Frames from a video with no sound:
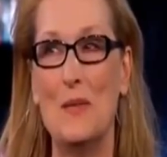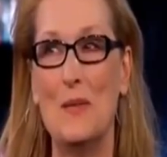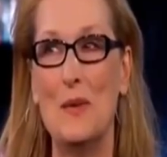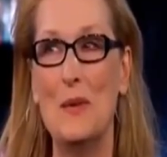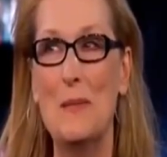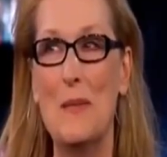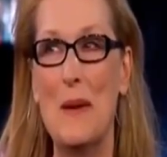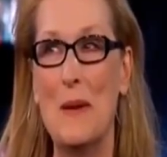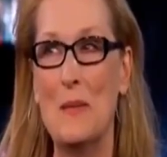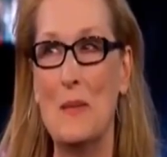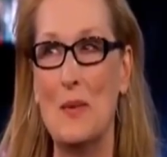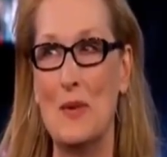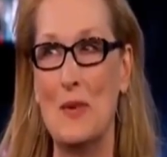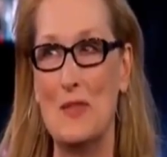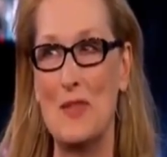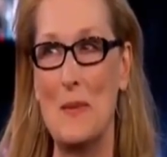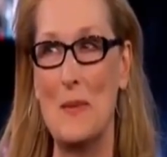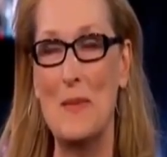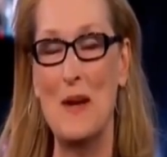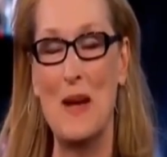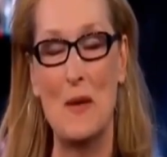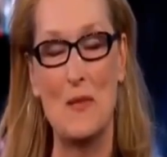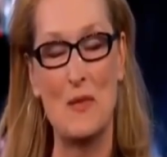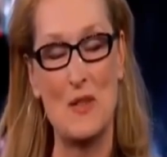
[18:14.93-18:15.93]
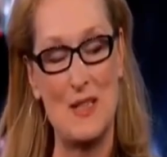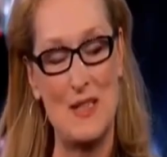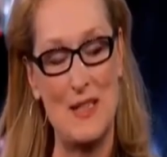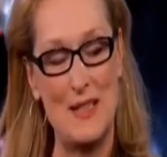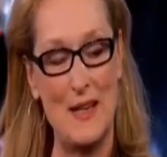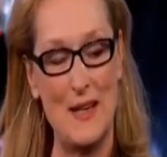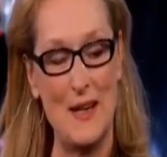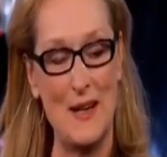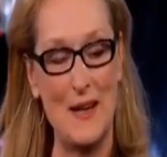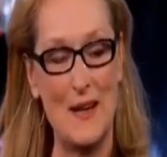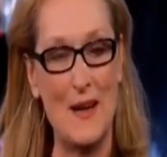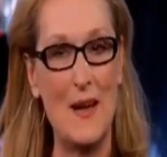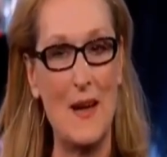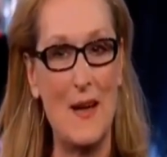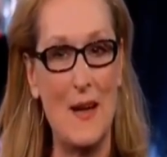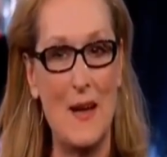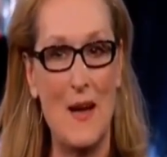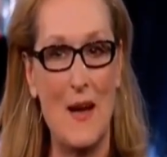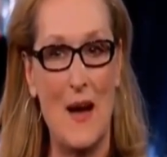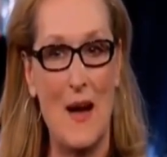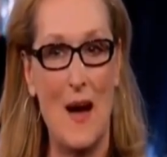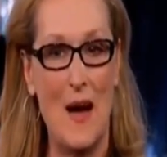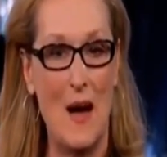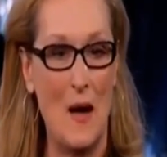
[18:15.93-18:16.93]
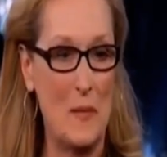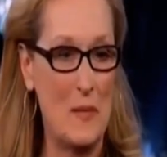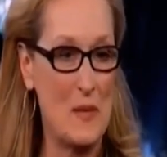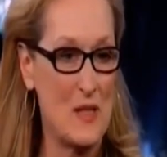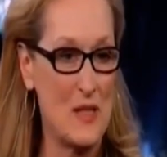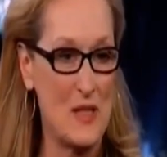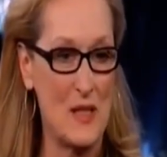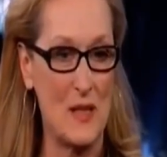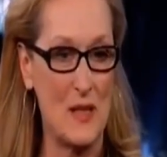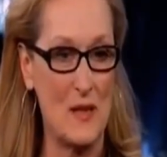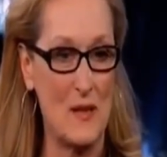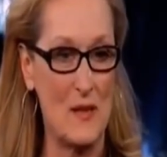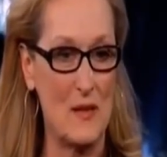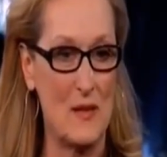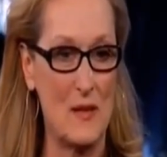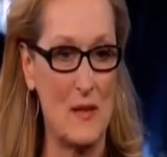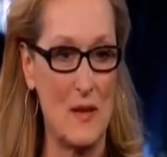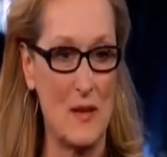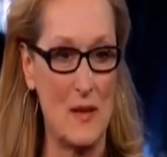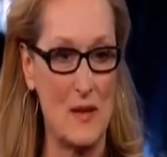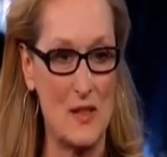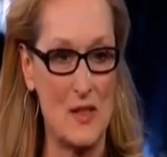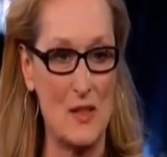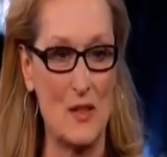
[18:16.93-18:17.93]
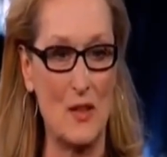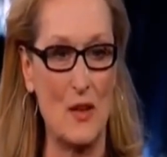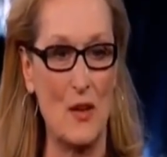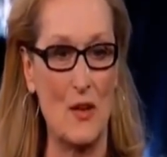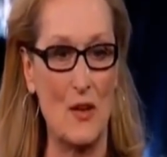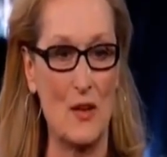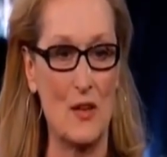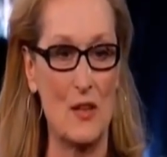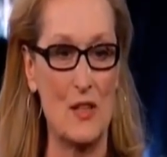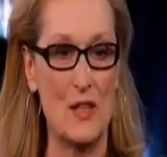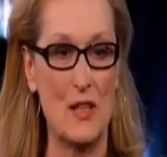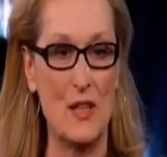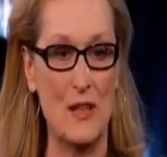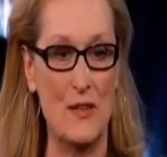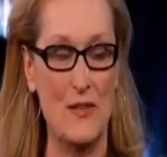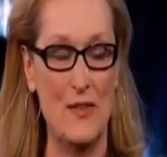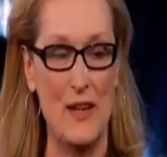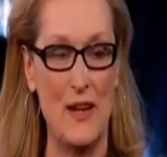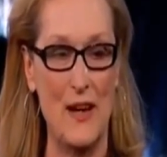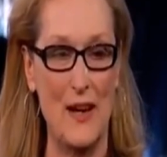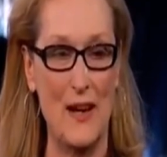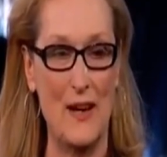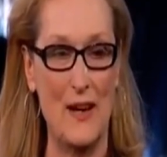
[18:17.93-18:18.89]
Notably, Cazale expressed a reluctance to have children, which added